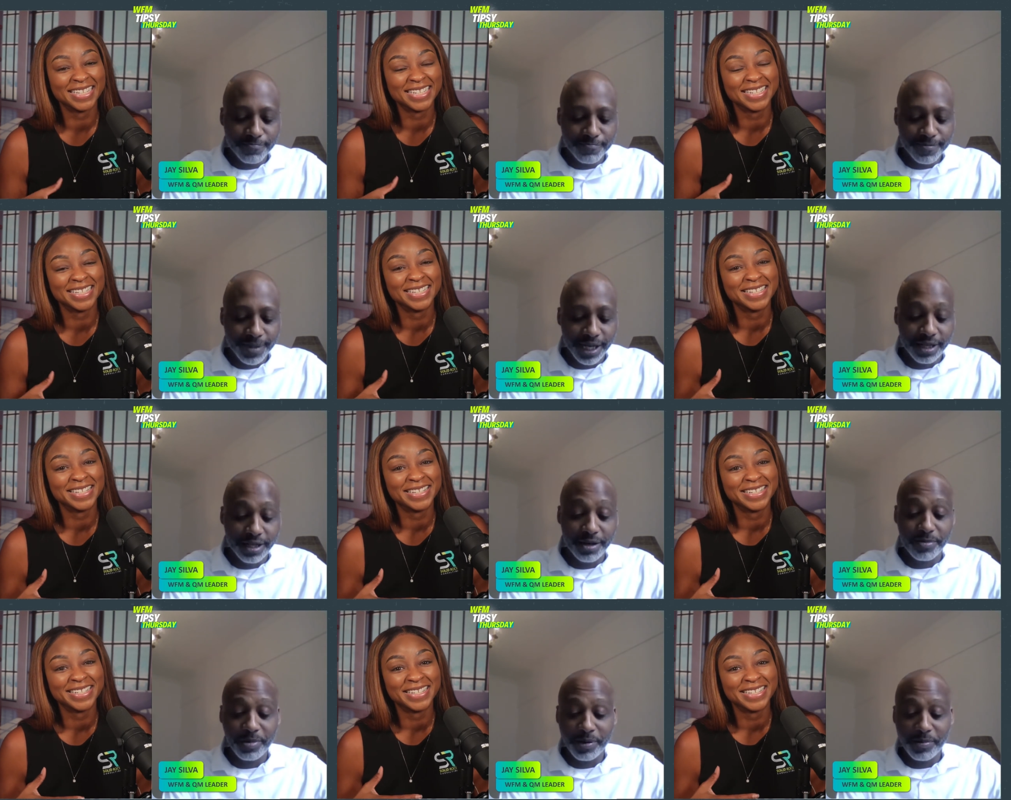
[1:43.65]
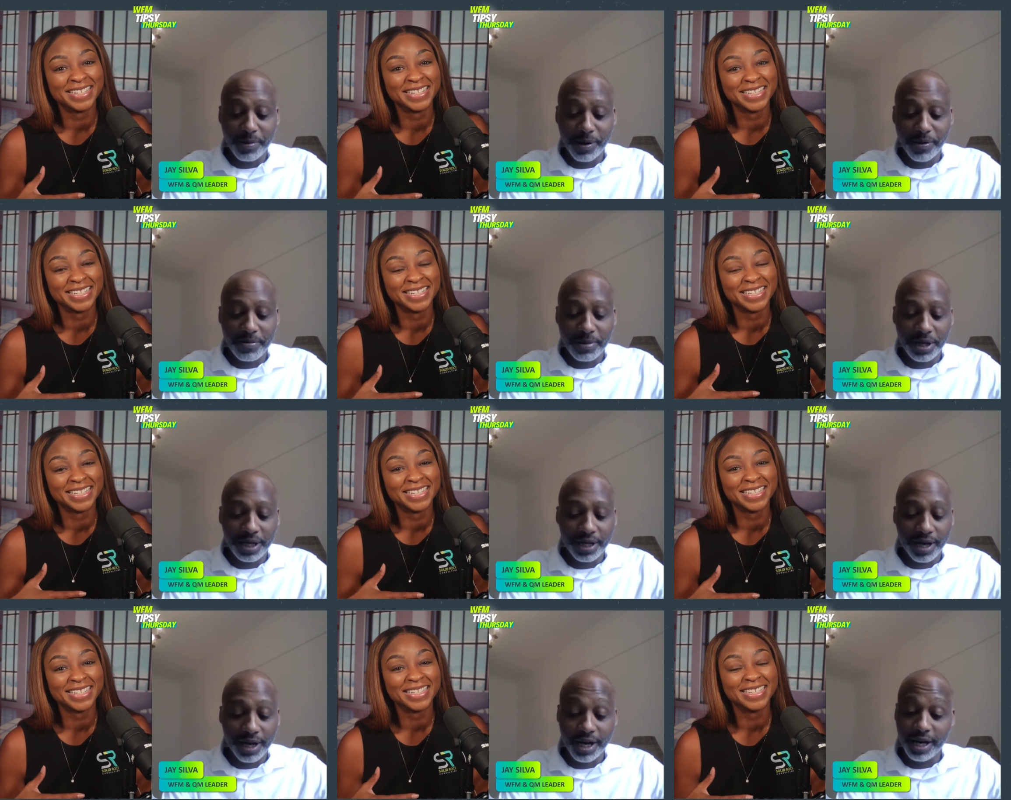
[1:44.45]
Speaker 1: a little bit about me
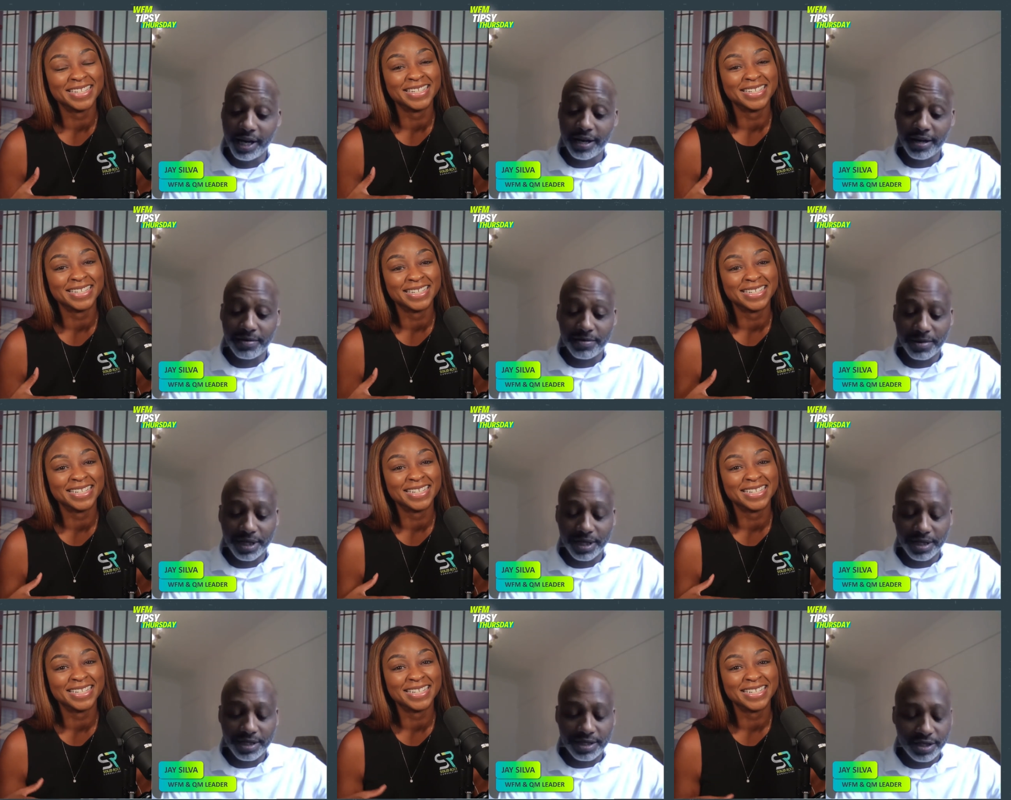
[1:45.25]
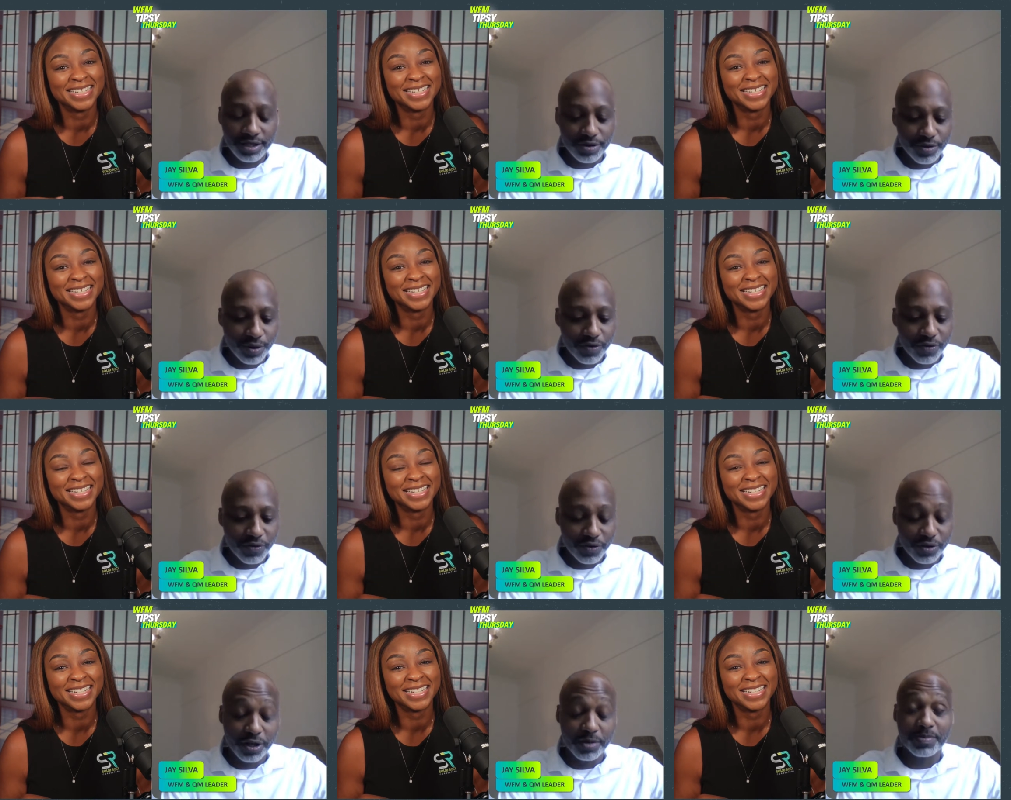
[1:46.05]
I am a senior
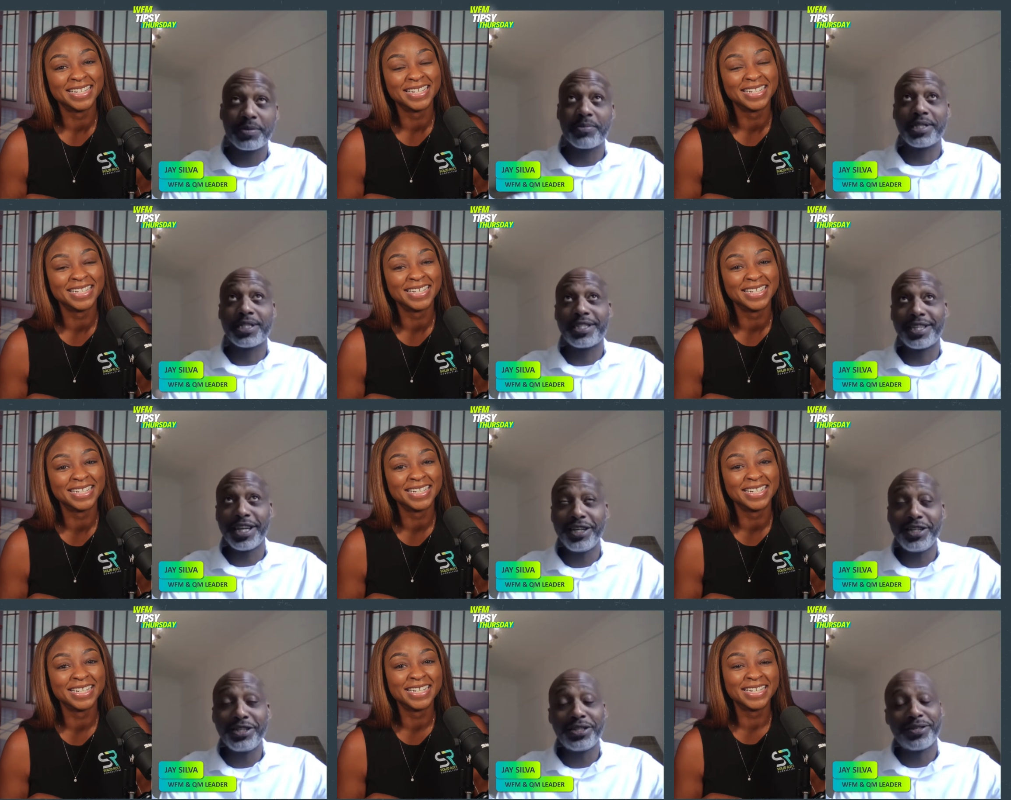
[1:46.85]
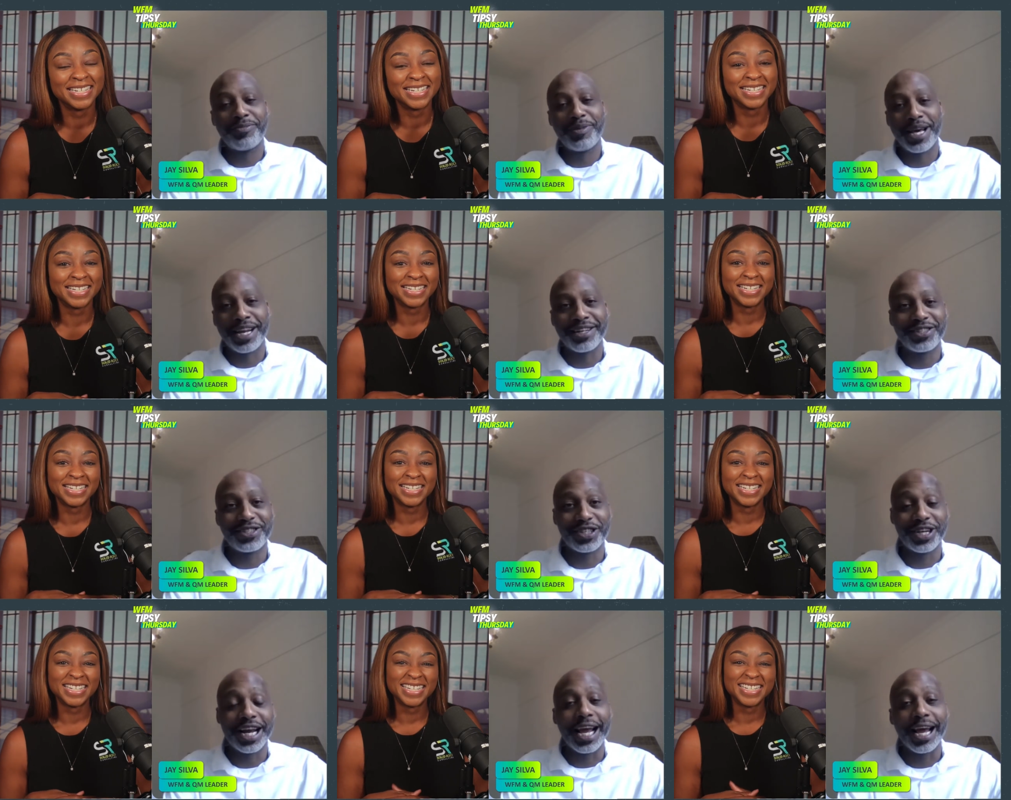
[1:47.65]
workforce optimization
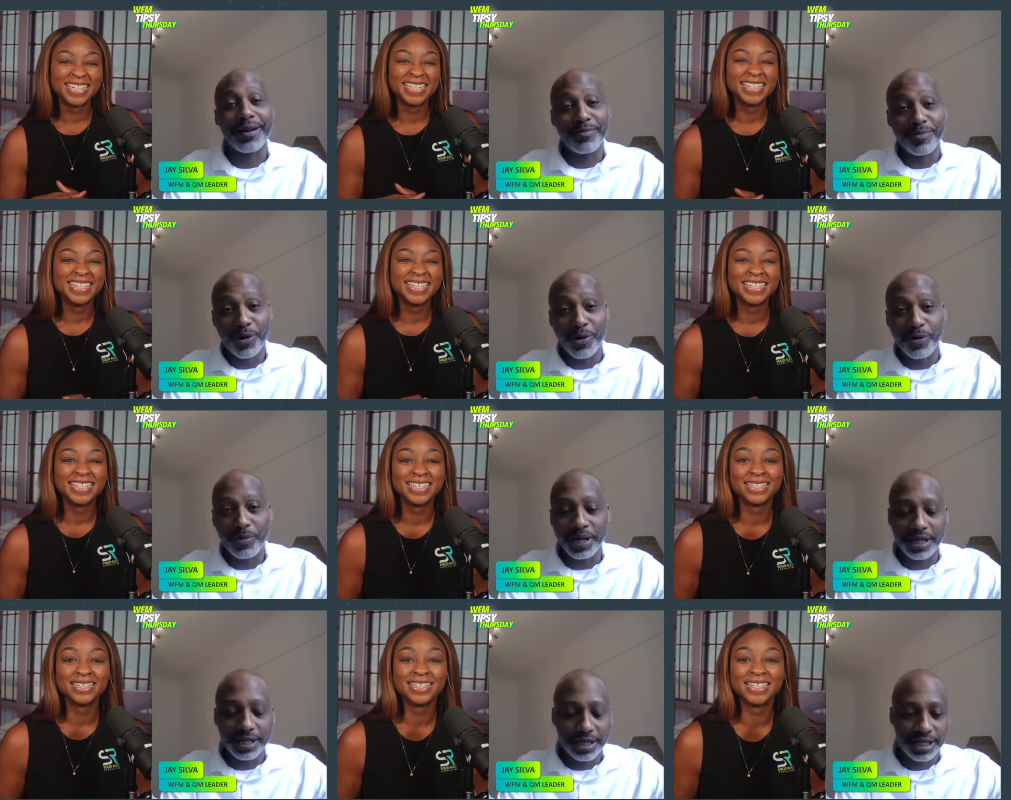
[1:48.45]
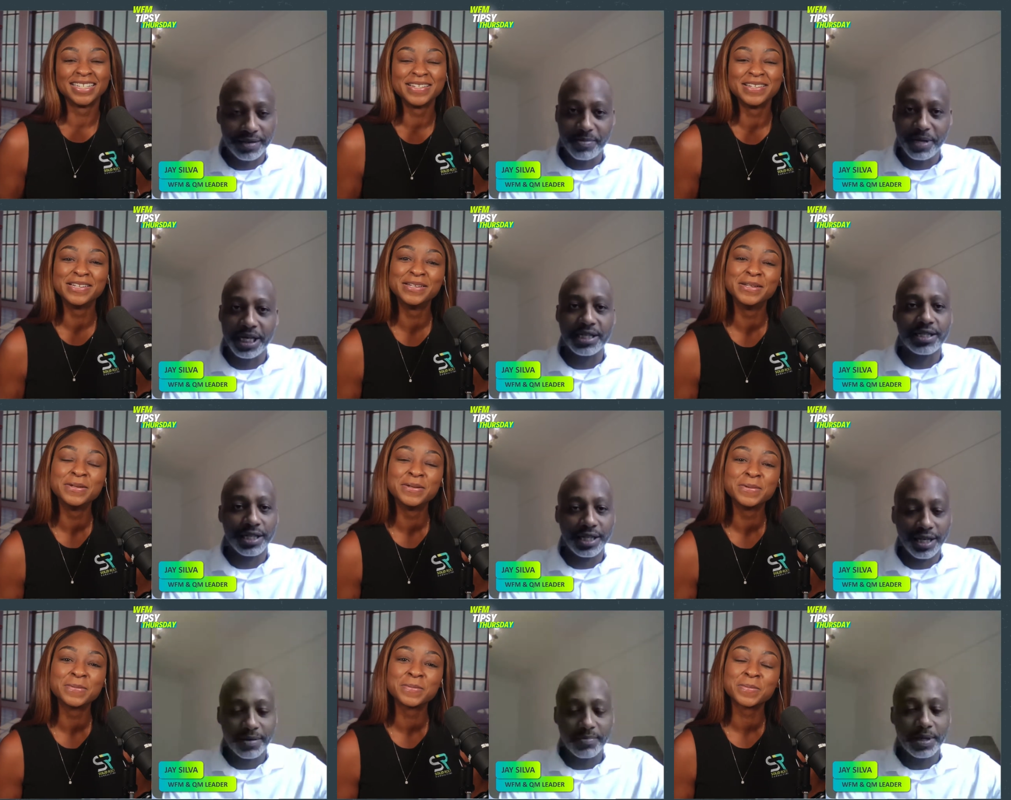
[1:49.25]
manager at Moby, an
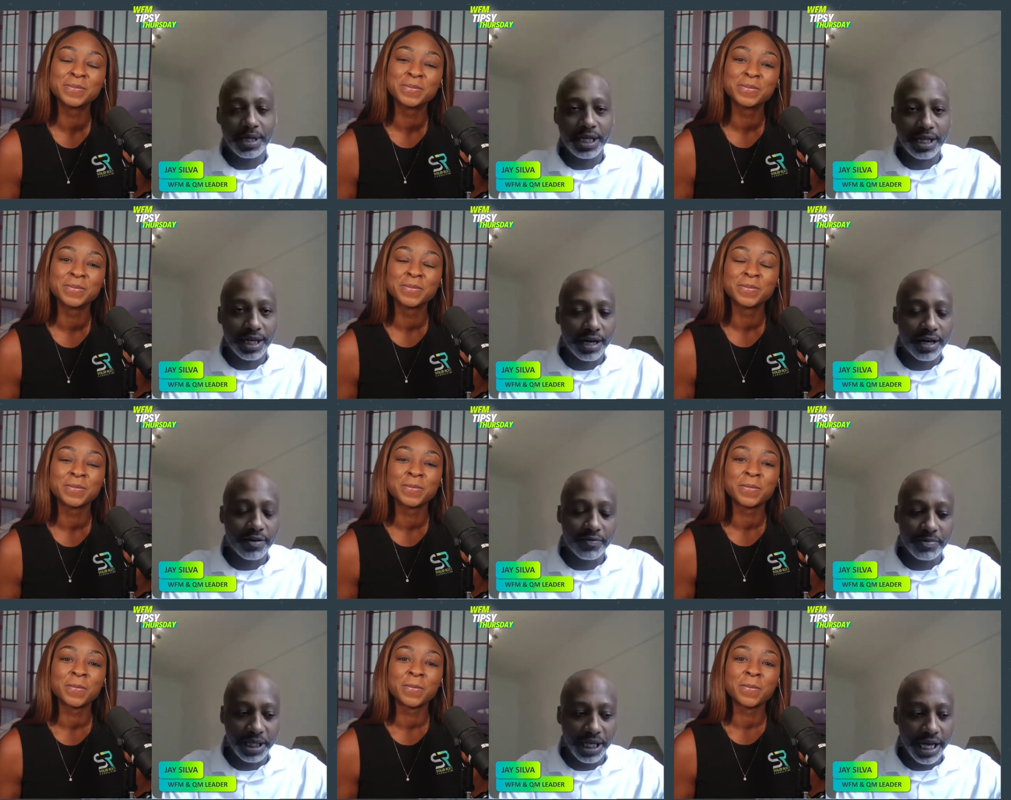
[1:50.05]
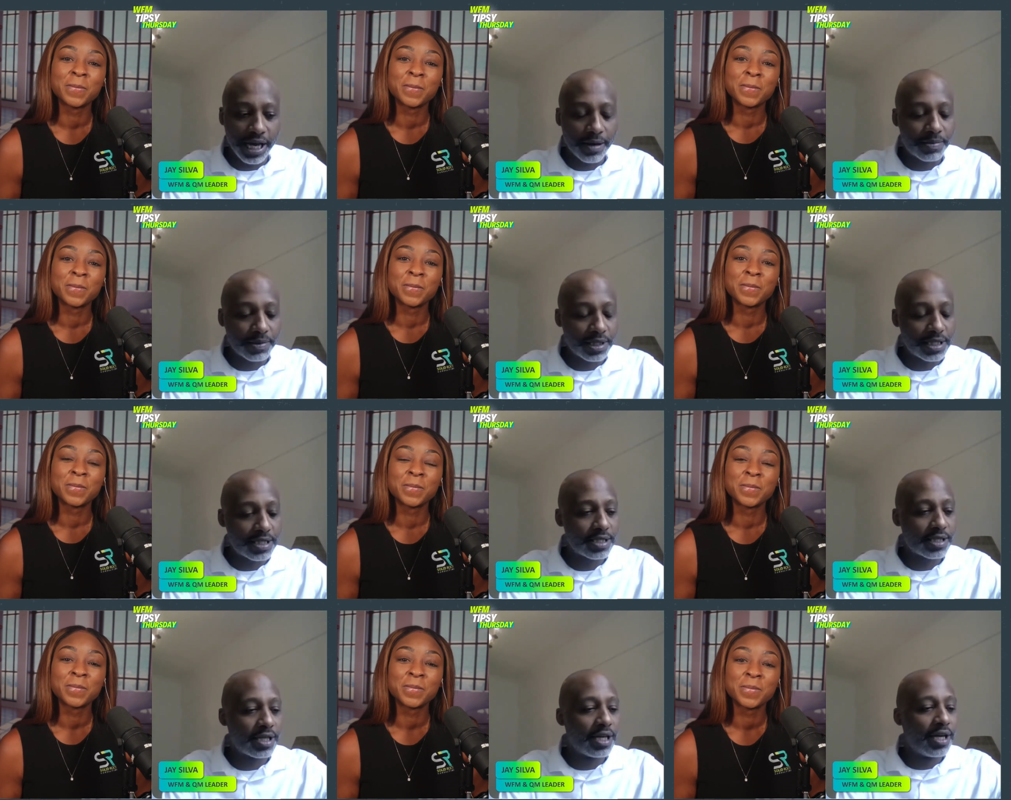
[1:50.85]
amazing company out of
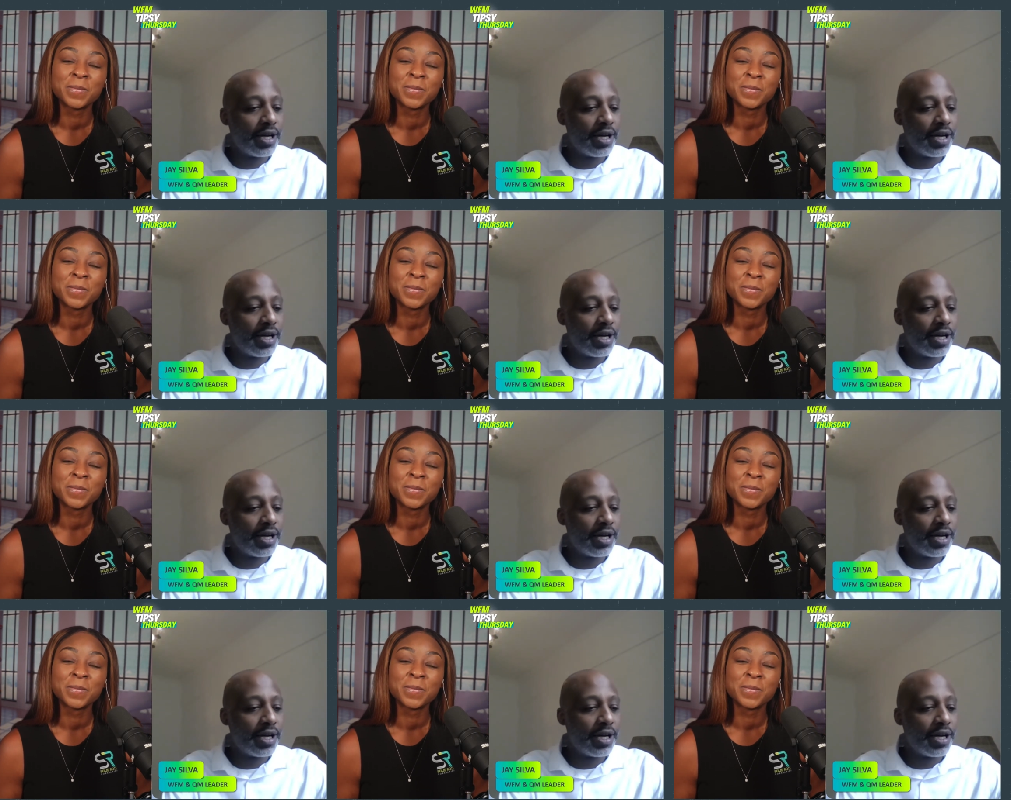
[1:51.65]
Minneapolis,